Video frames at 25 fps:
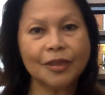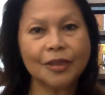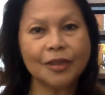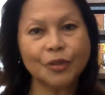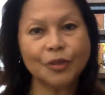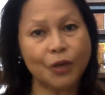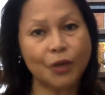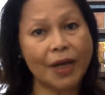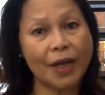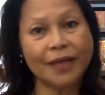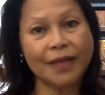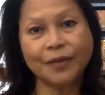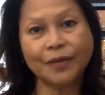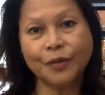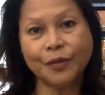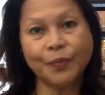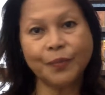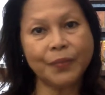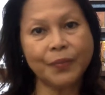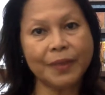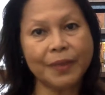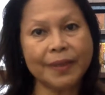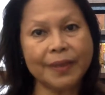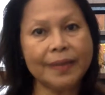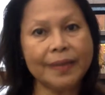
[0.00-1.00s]
Tried to
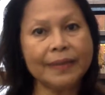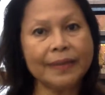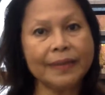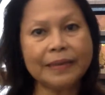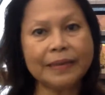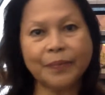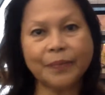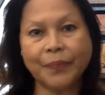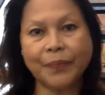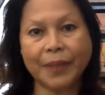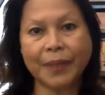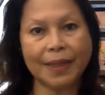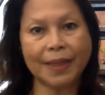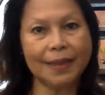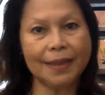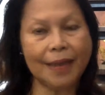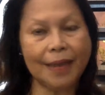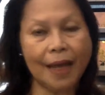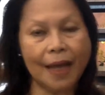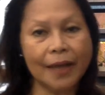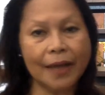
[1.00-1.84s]
print, but